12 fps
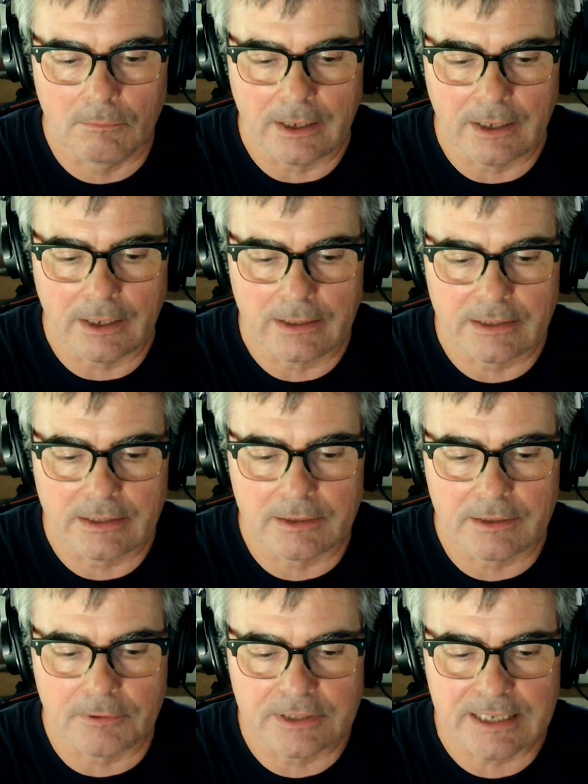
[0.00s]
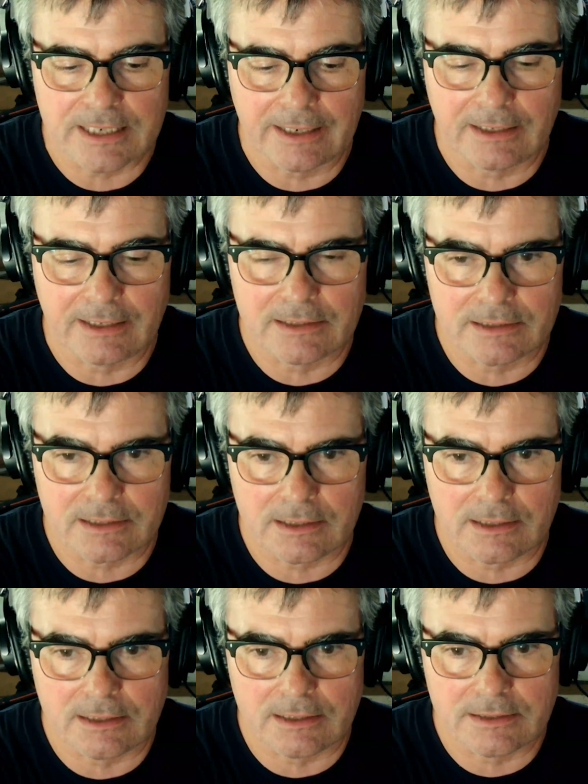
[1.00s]
the protagonist
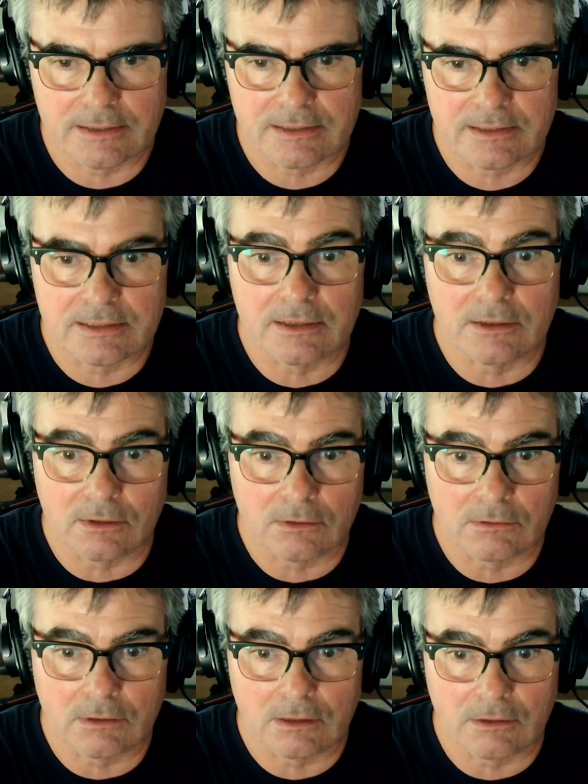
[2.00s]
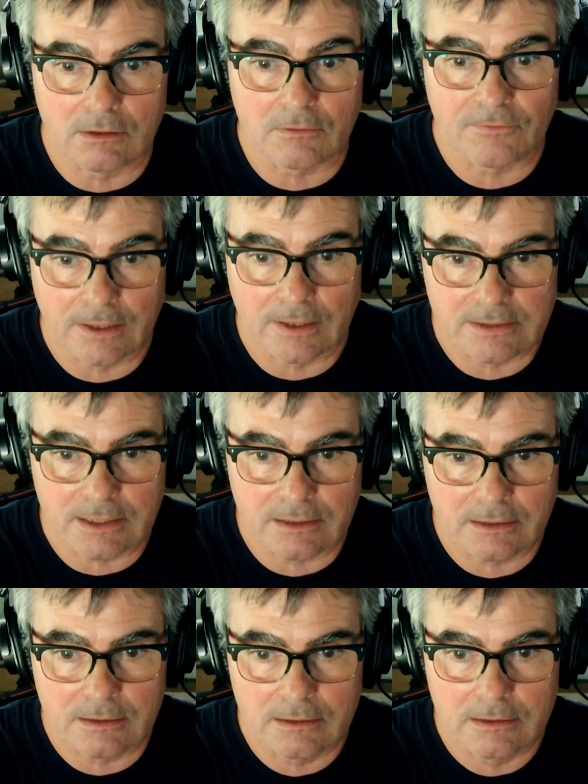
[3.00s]
is still a little fuzzy,
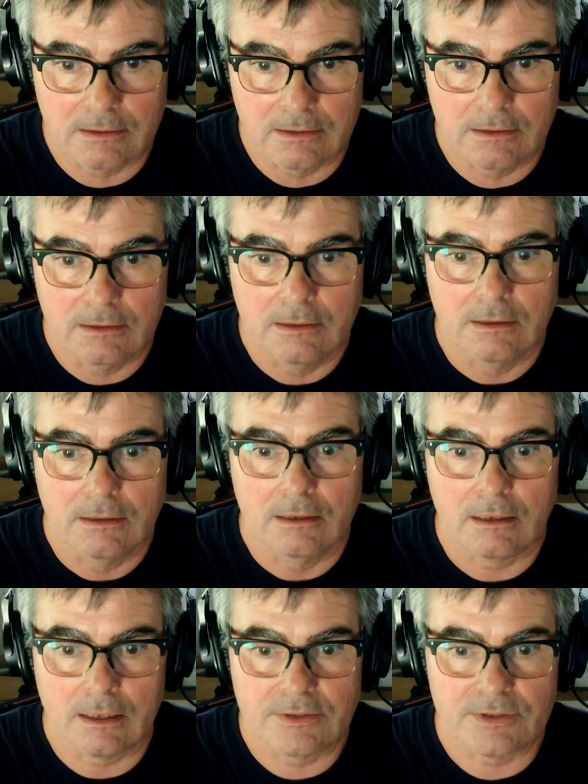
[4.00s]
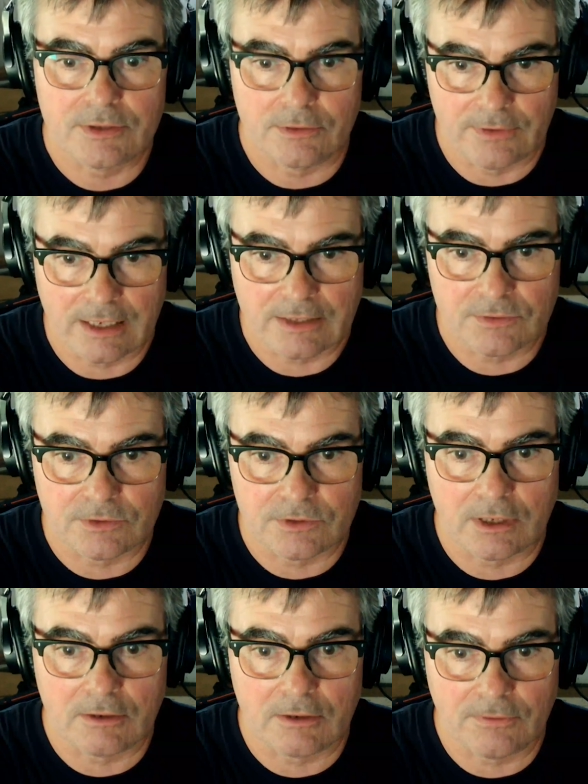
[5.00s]
and so that's what to
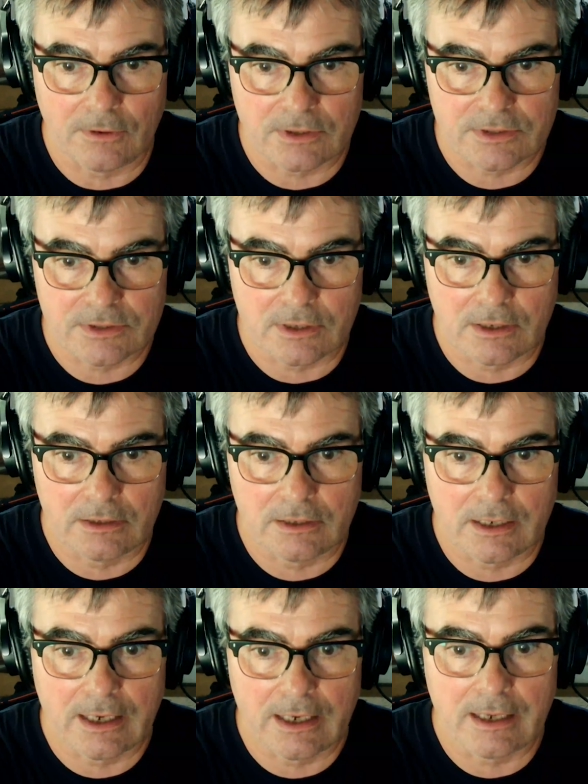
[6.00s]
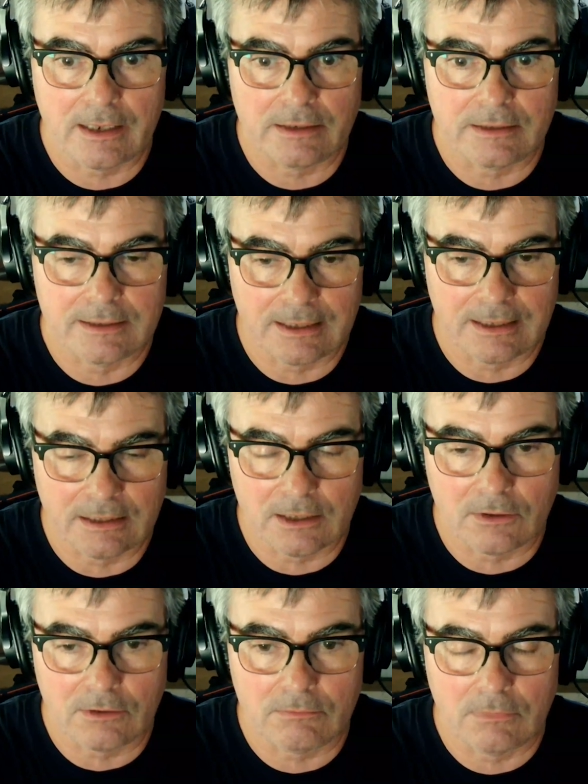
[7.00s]
focus on. And
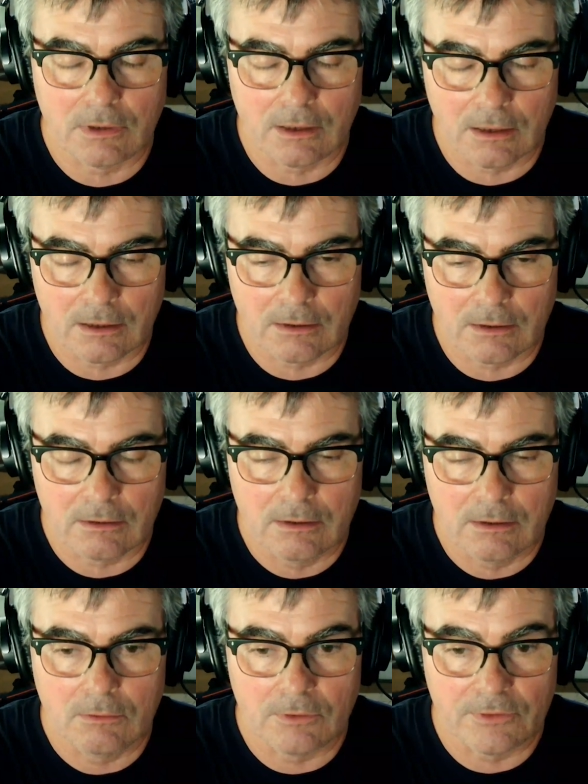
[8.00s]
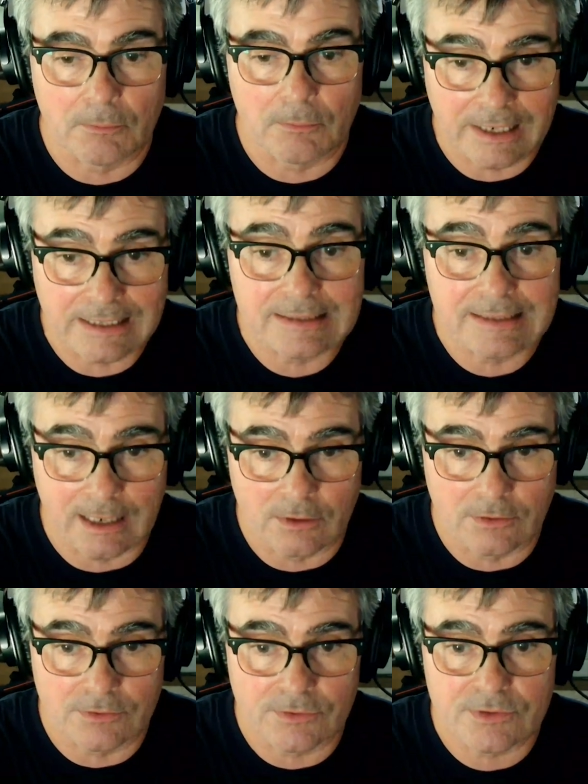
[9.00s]
Danielle, with the
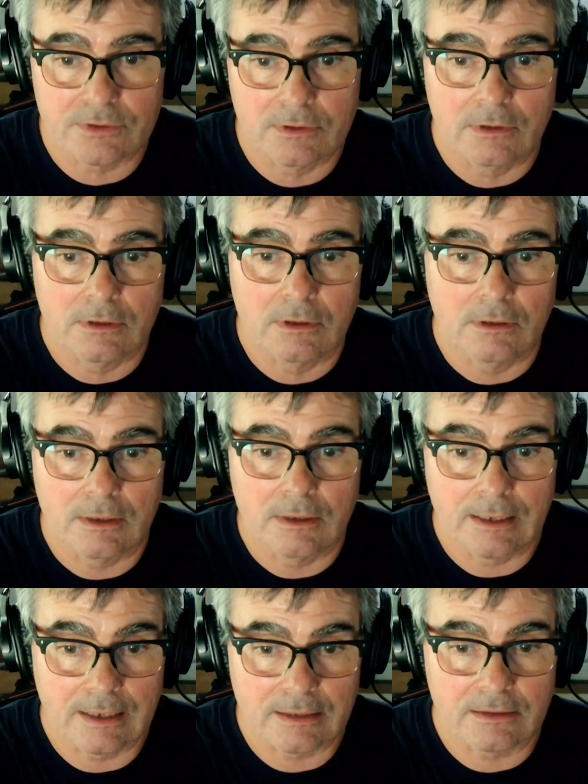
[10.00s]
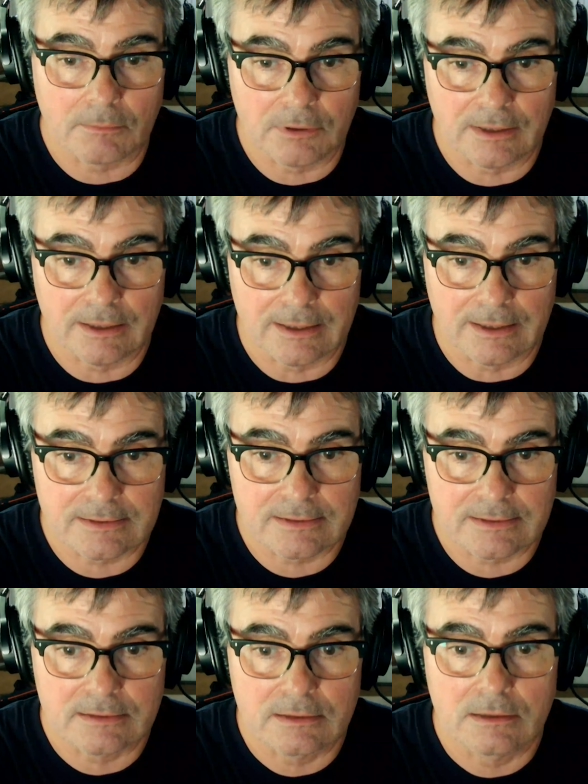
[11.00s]
breakdowns, hit the place
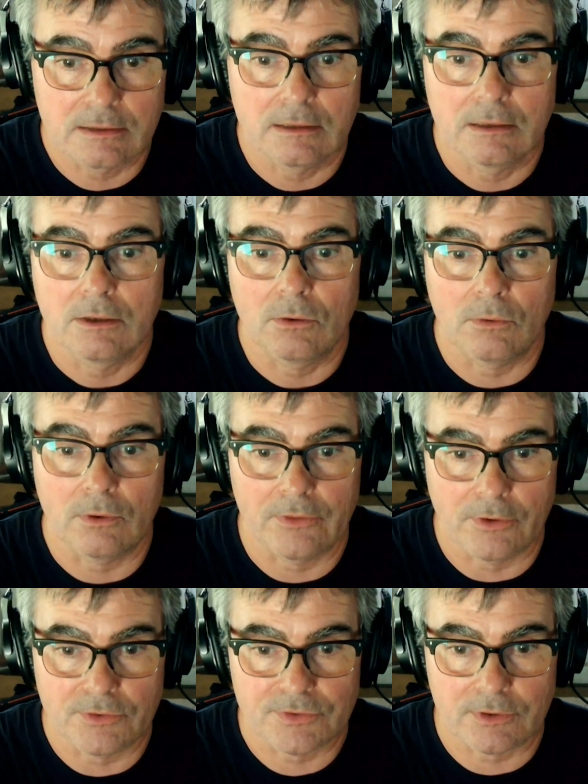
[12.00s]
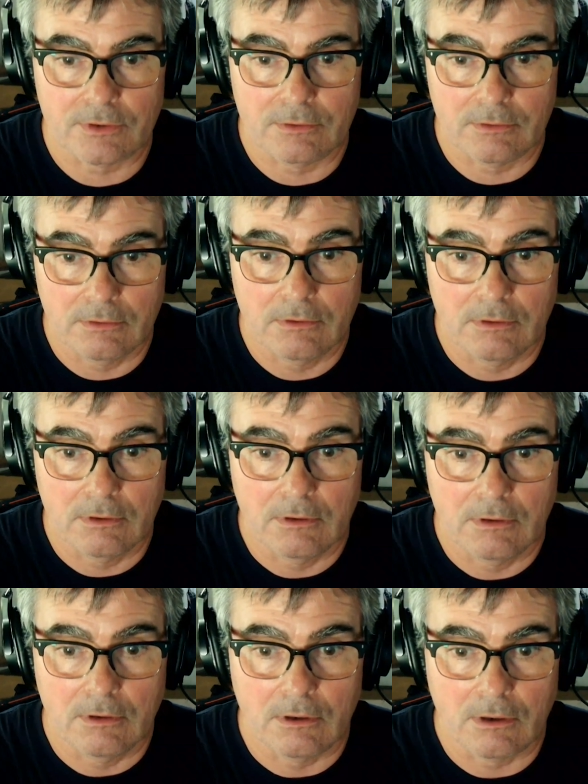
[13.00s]
where those are
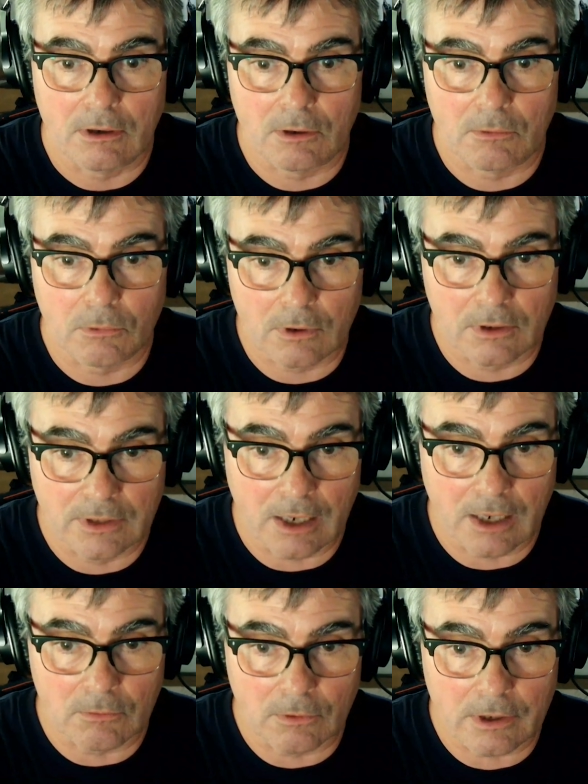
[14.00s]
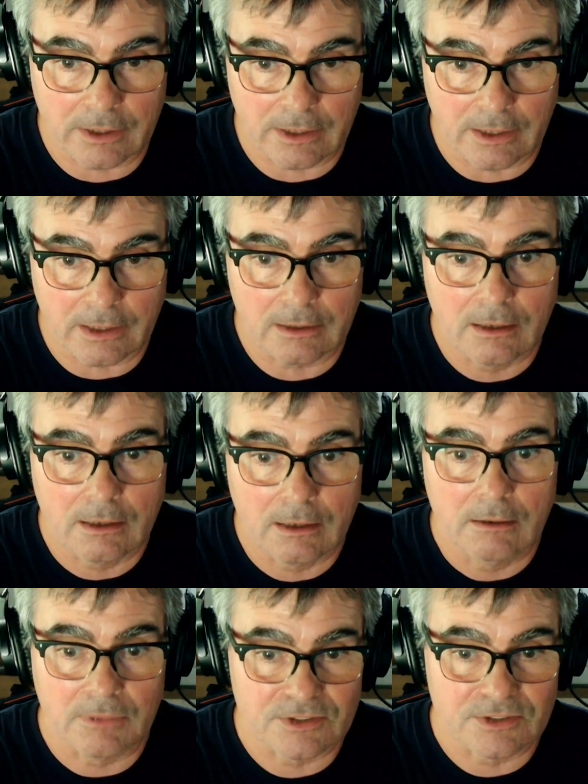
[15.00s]
not working
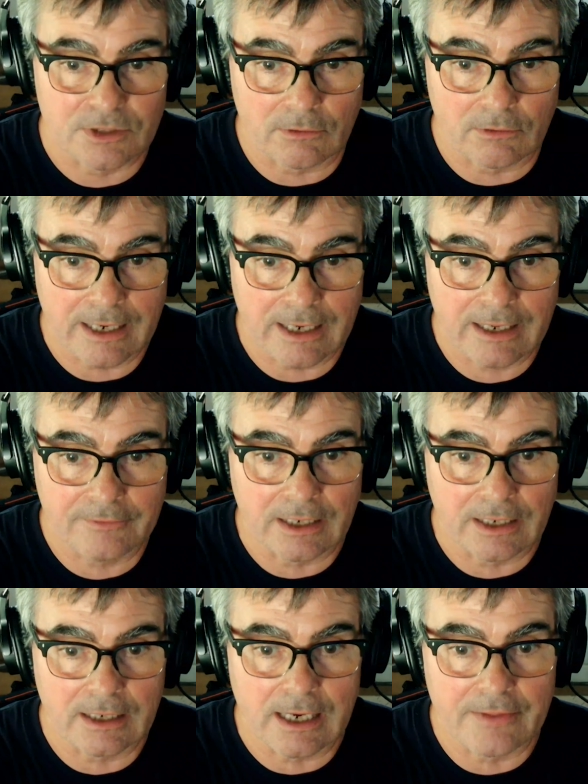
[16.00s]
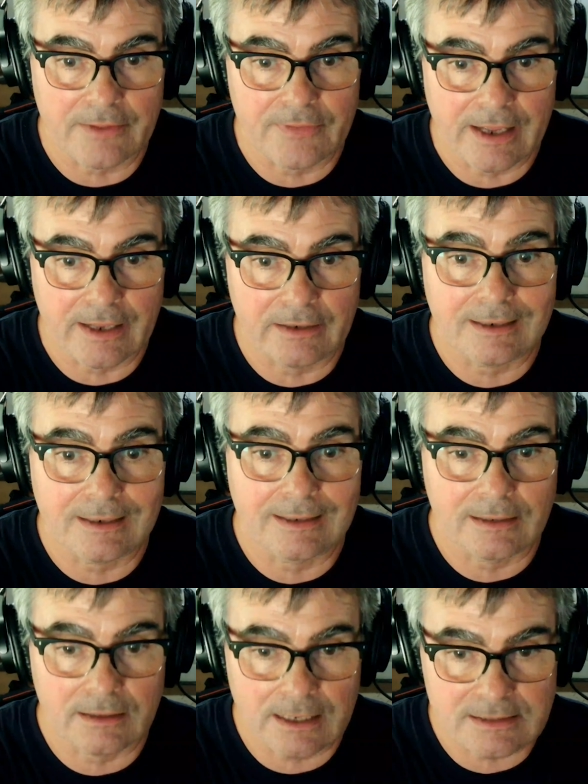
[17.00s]
because you don't have any. And then
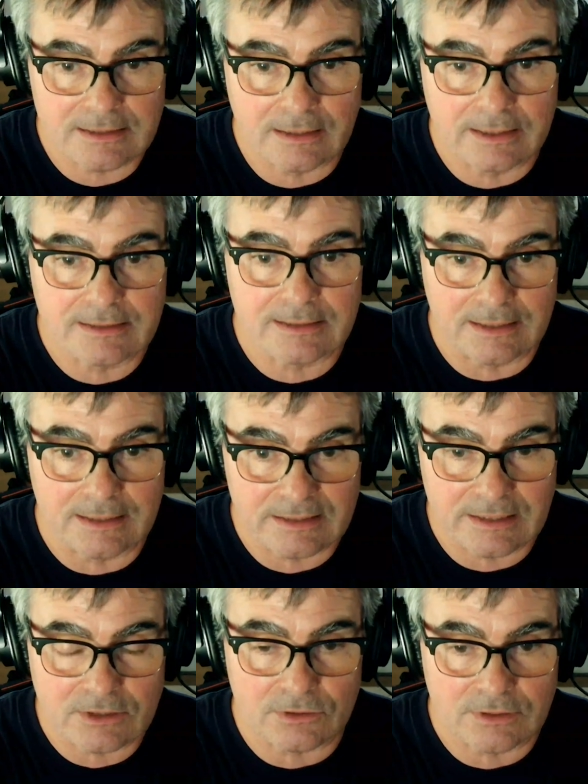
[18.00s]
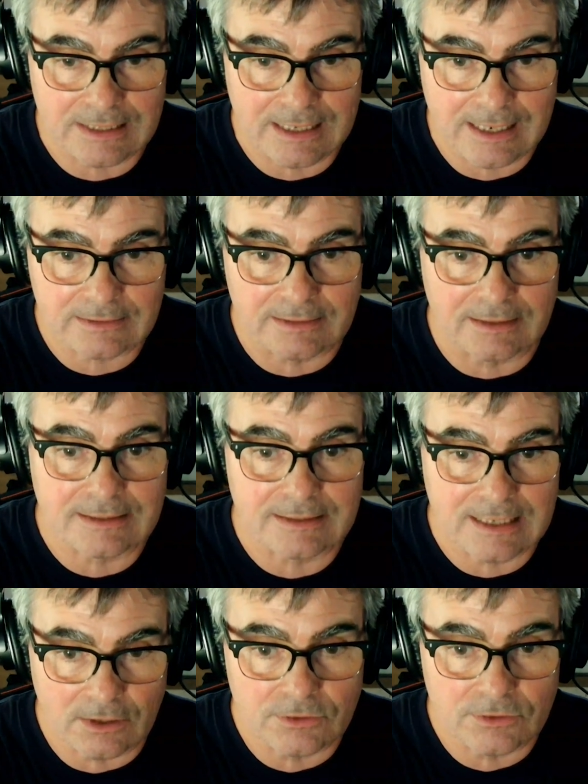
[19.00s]
Leslie's essential tactic
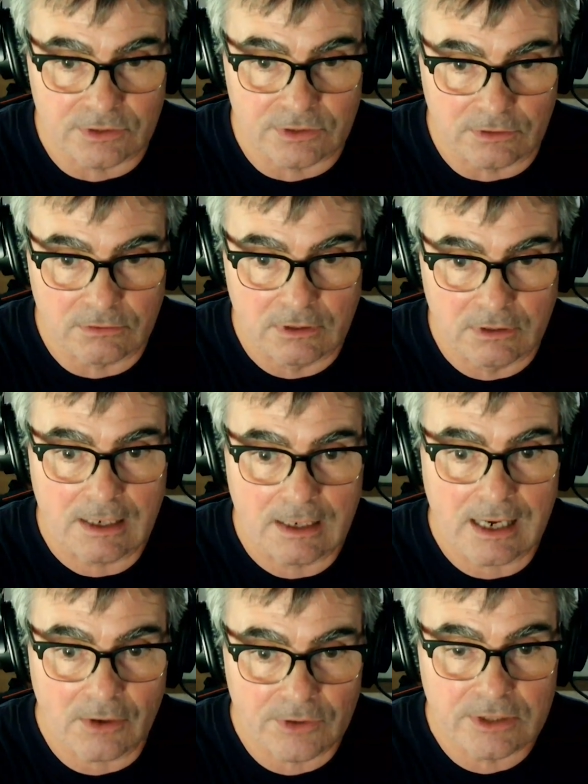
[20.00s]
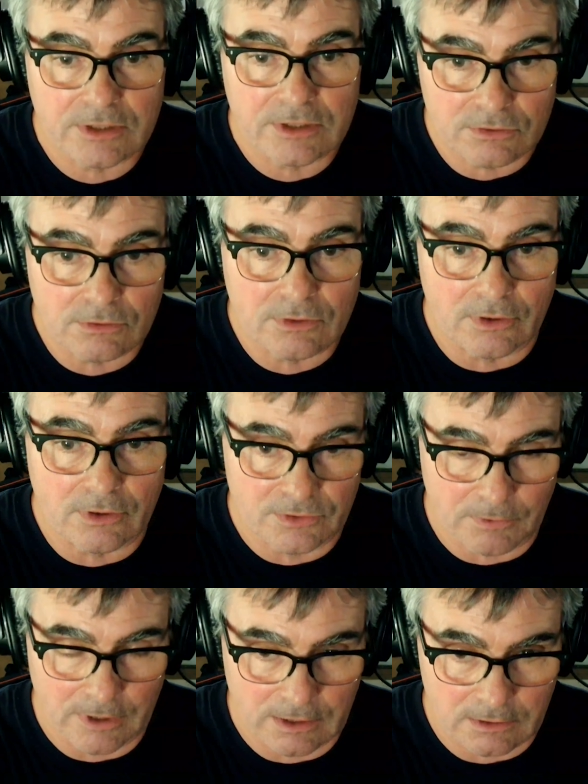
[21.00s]
tells you how to do those
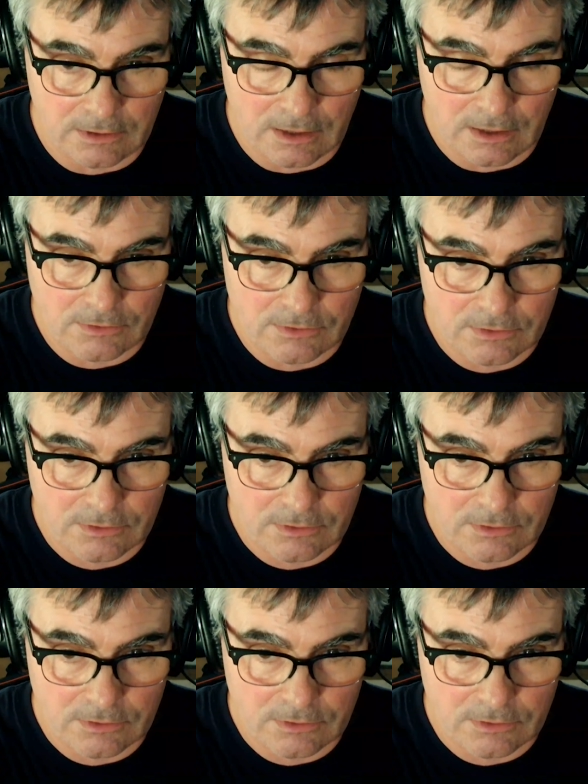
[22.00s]
breakdowns.